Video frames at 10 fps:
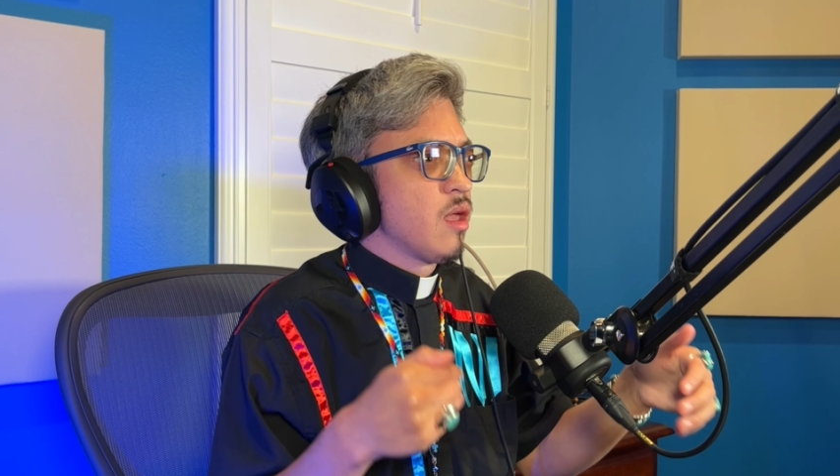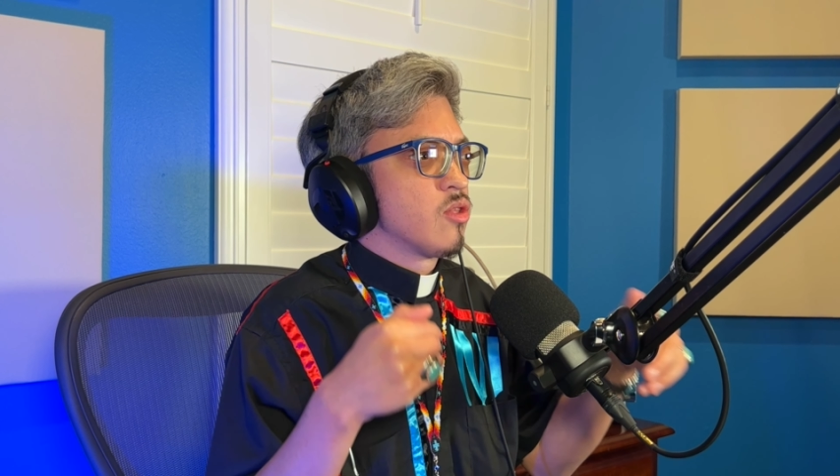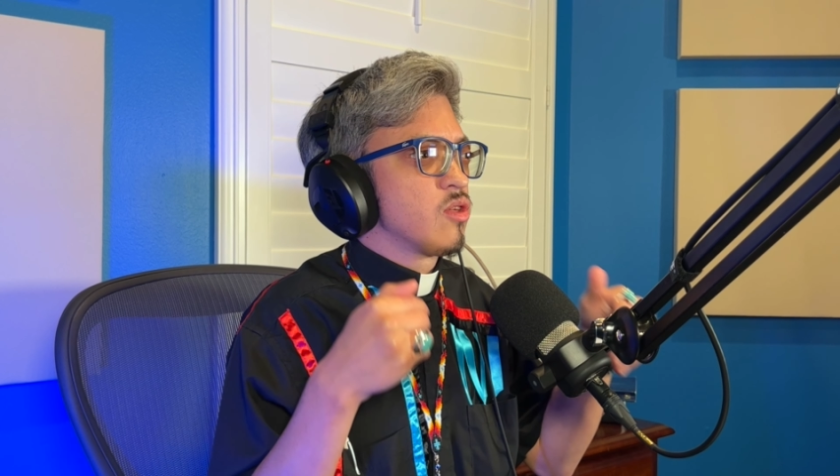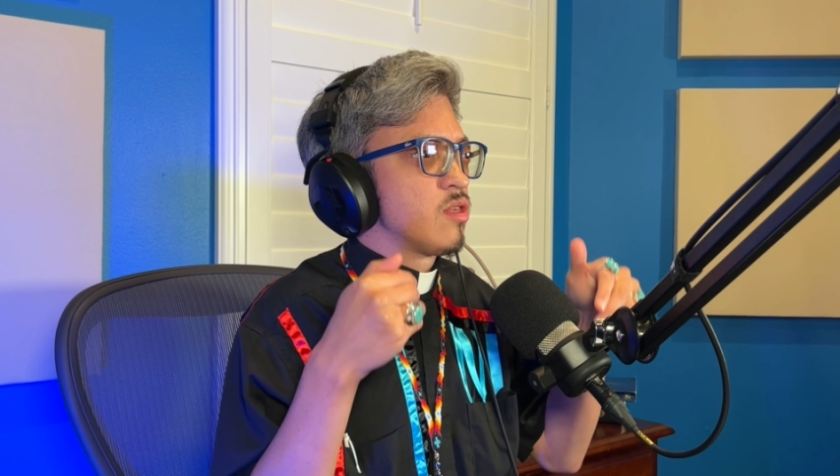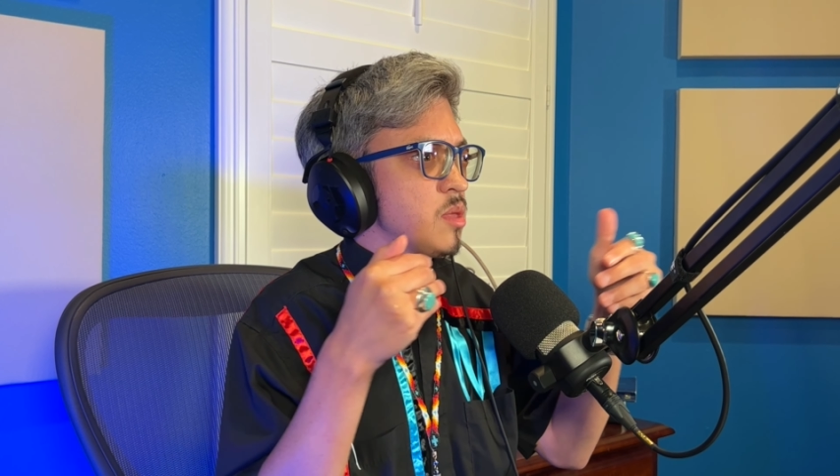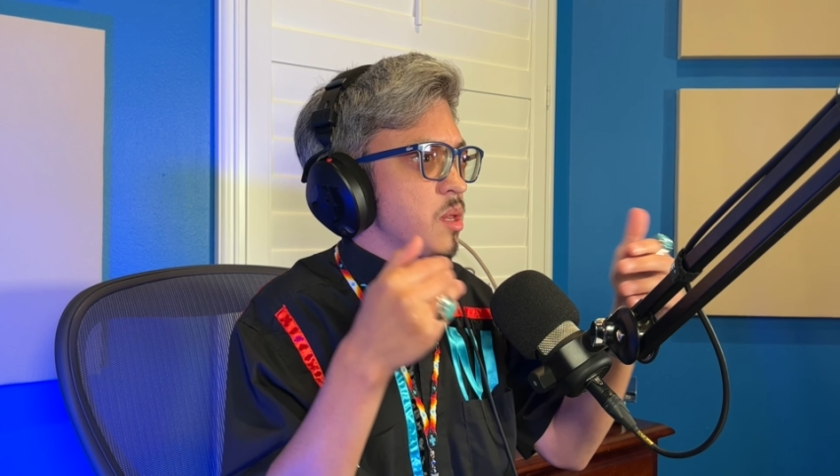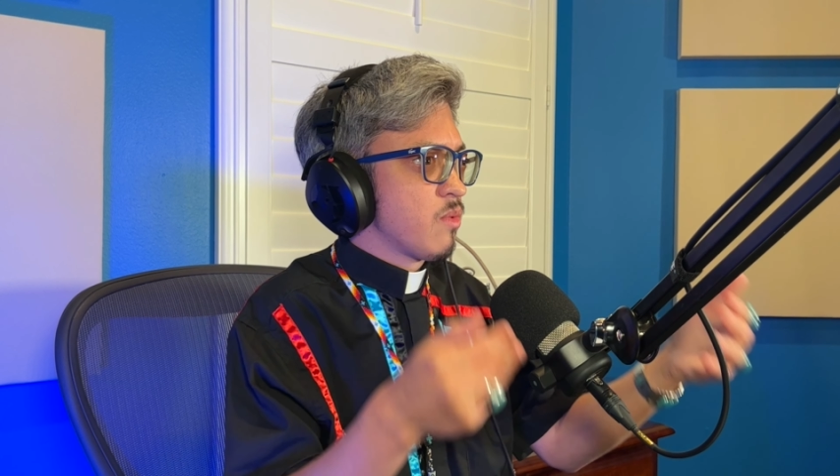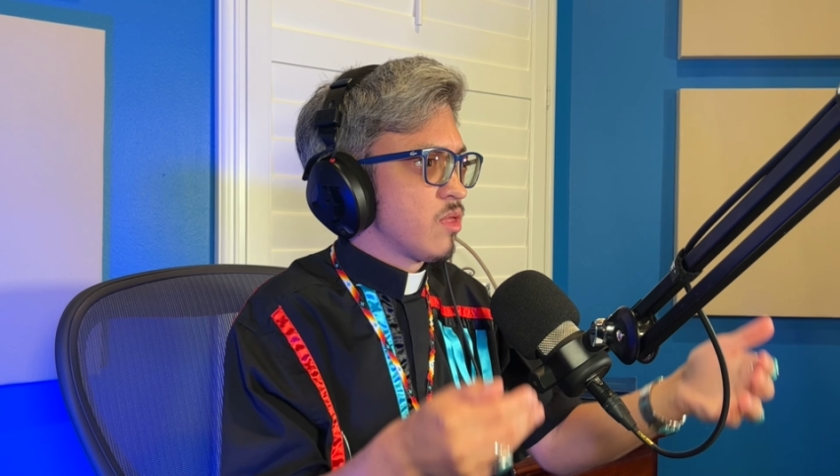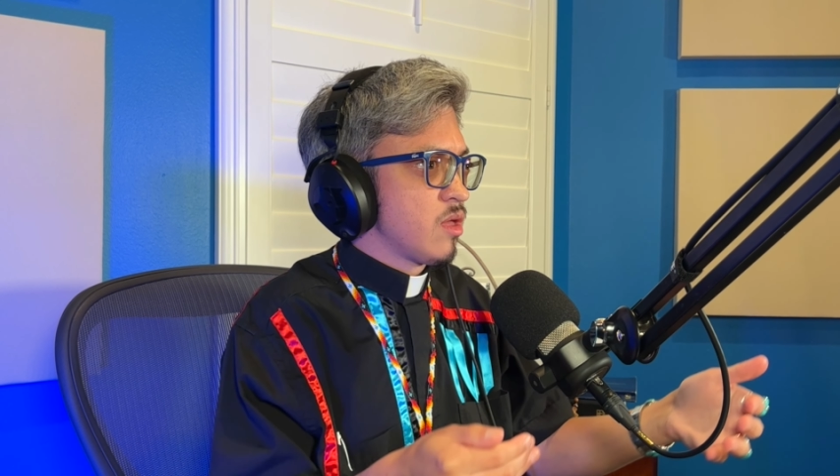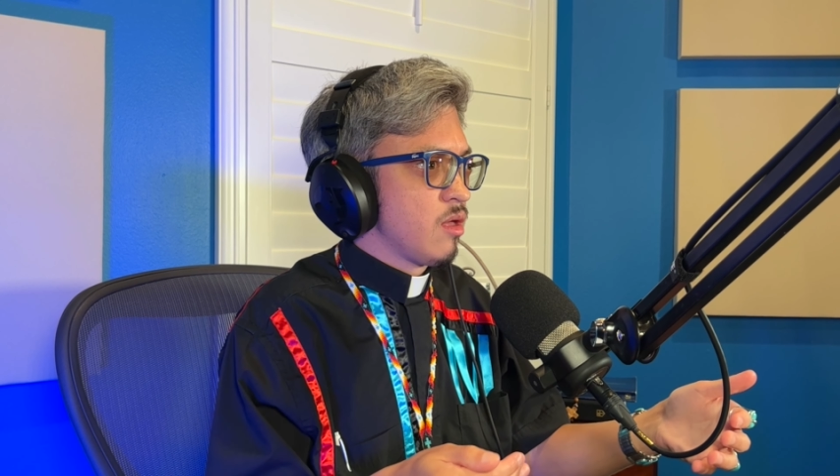and she's sitting
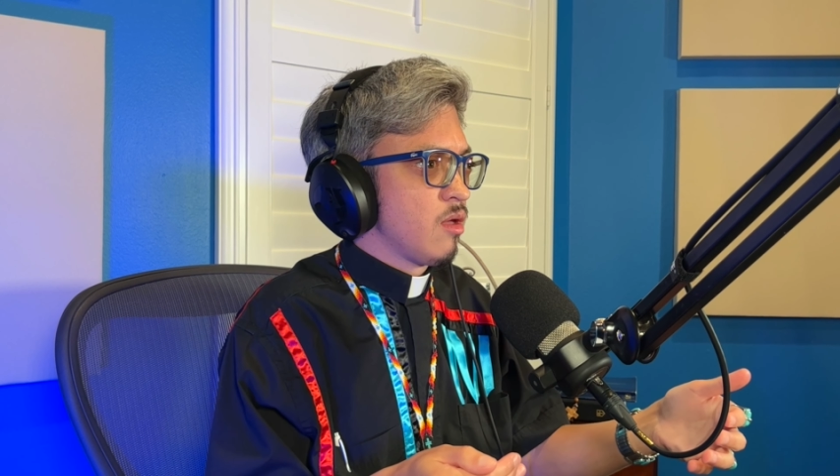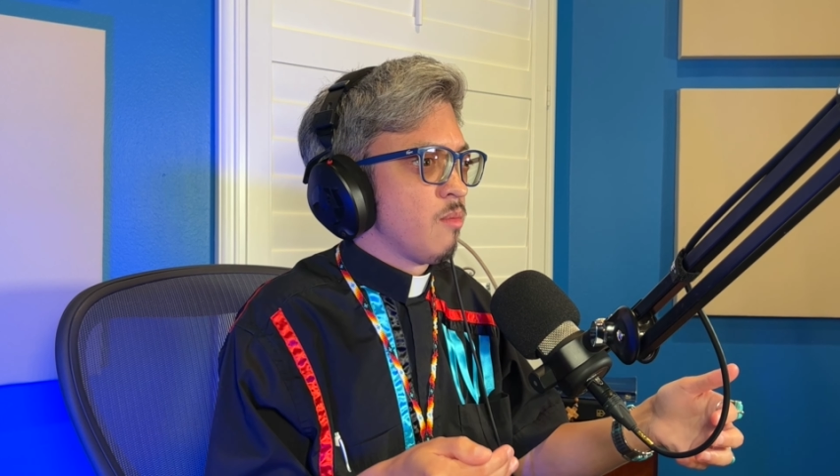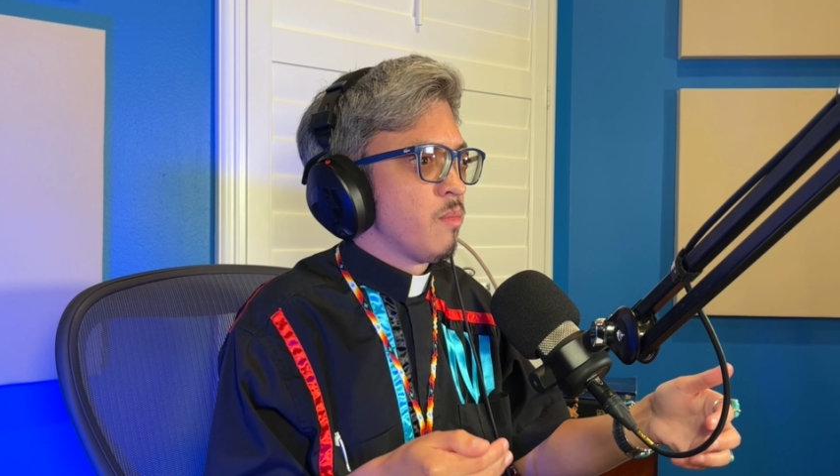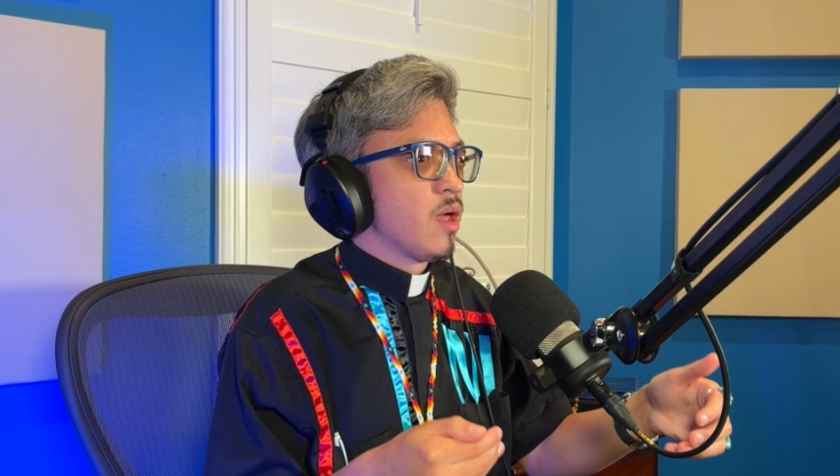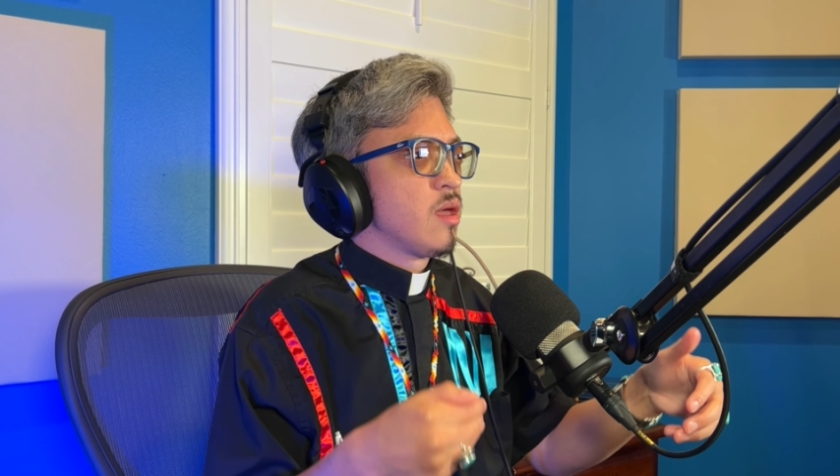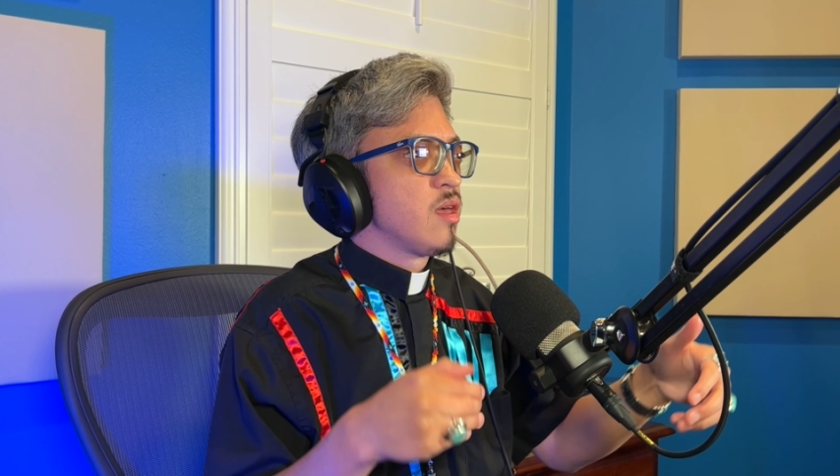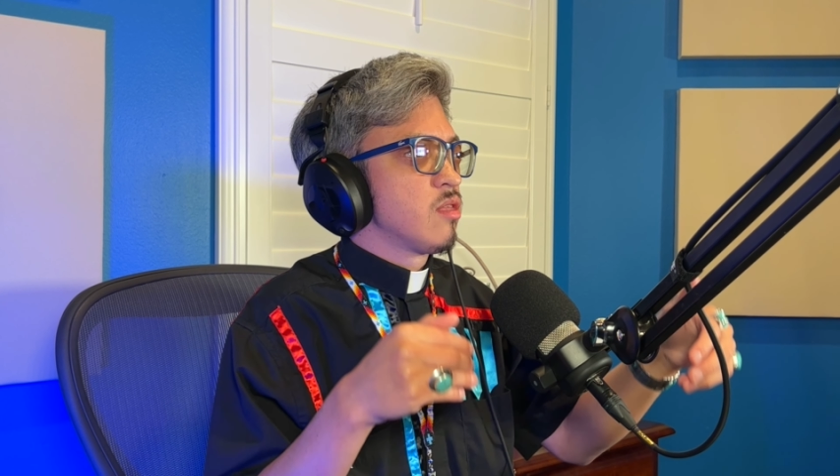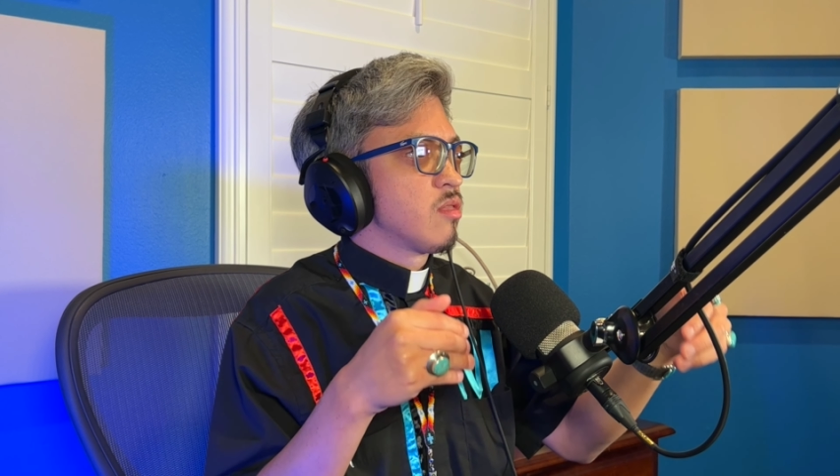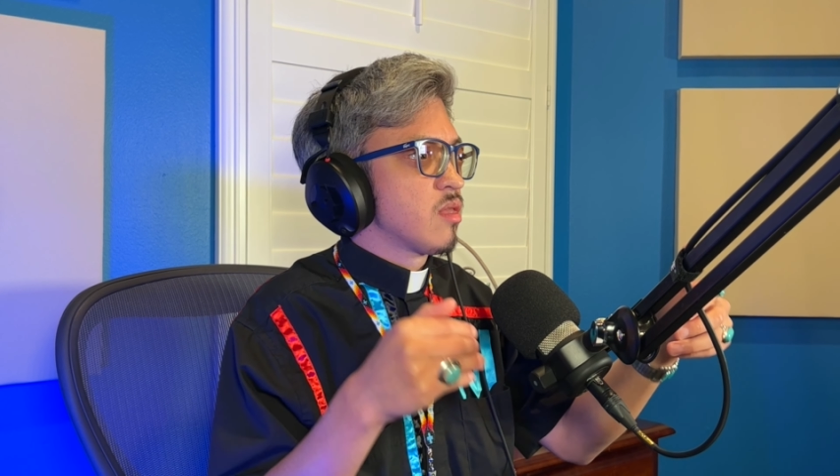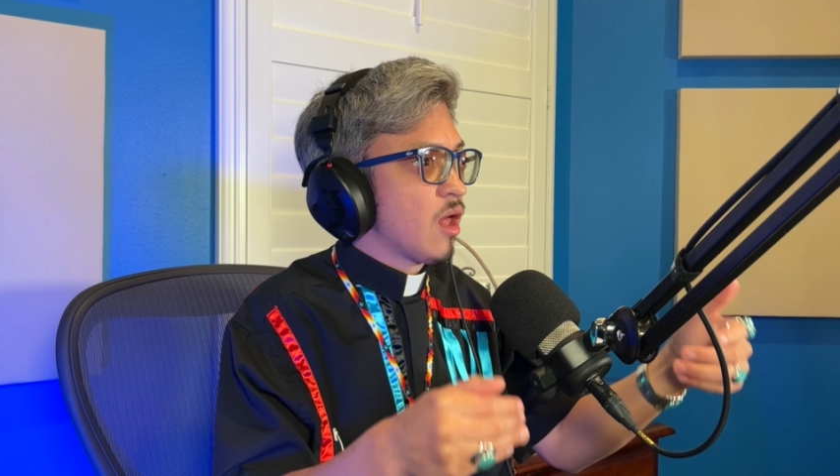with him, and
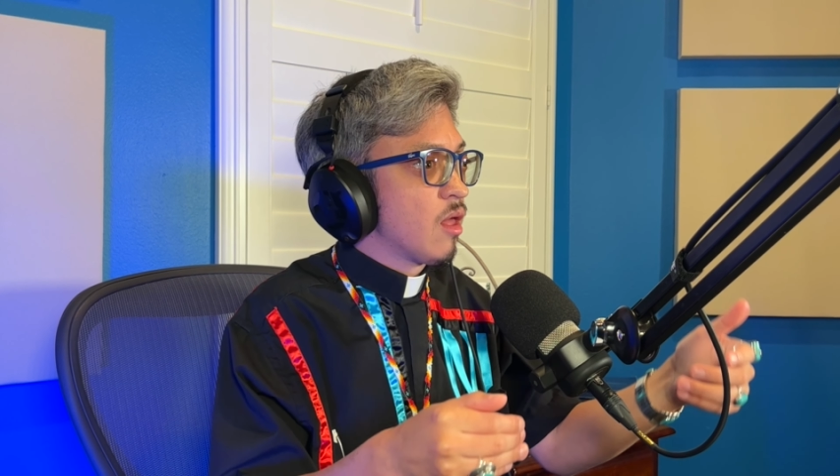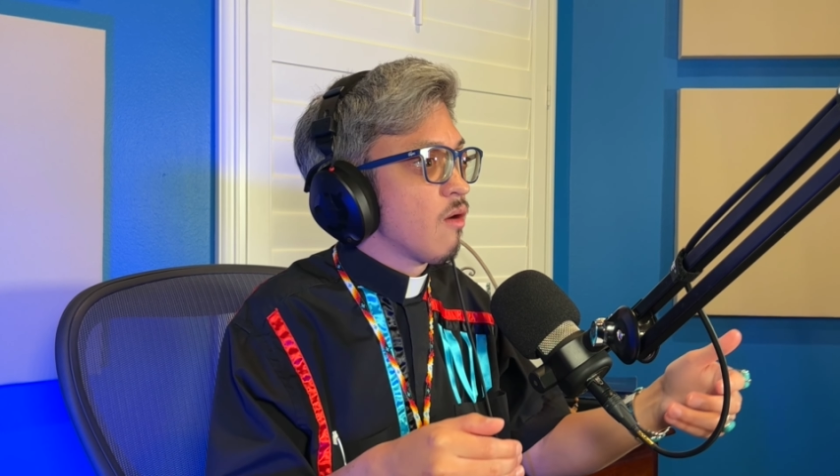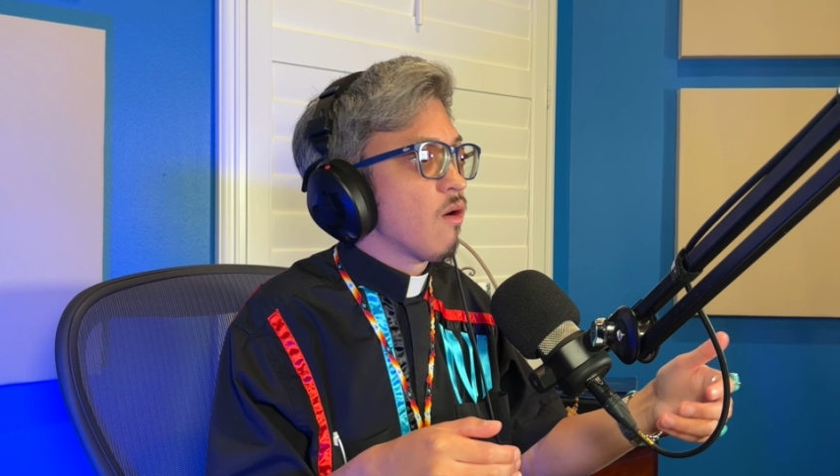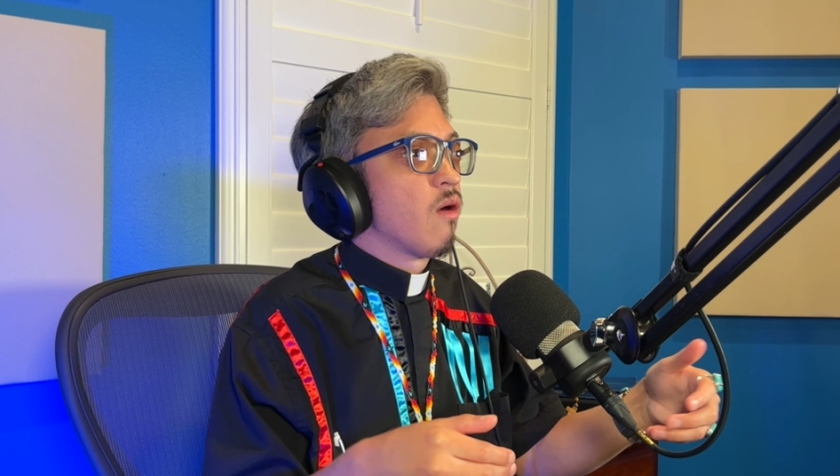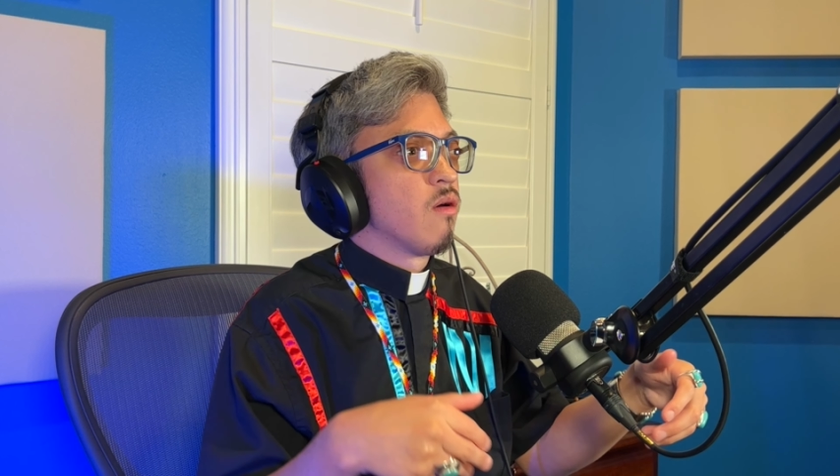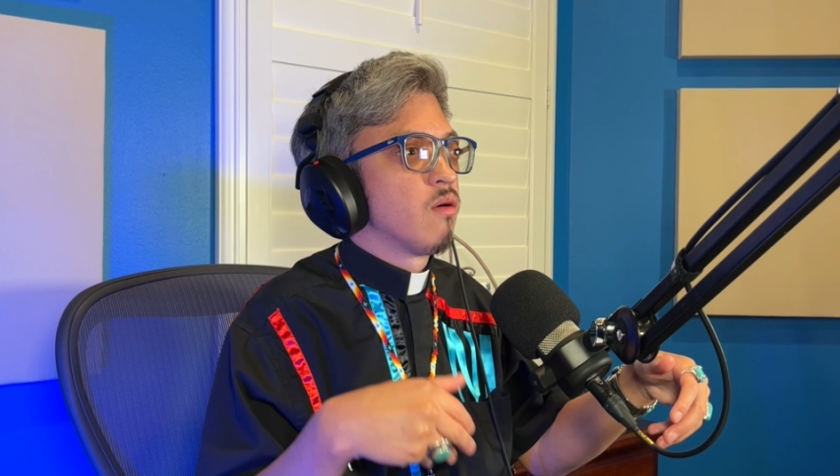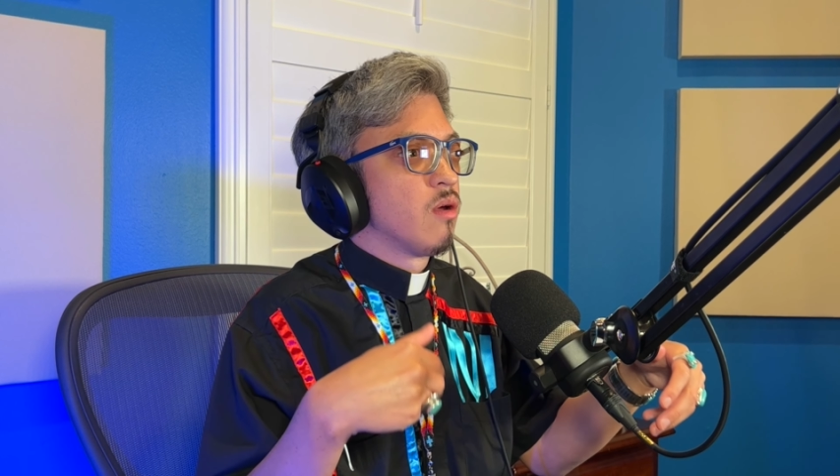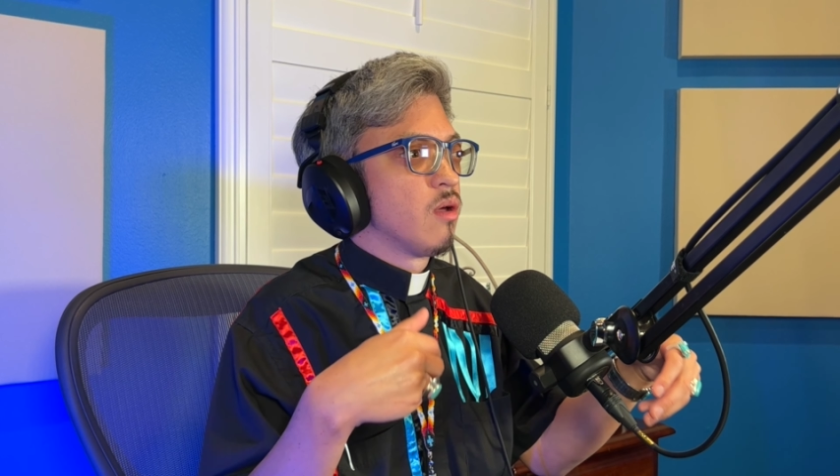he's telling her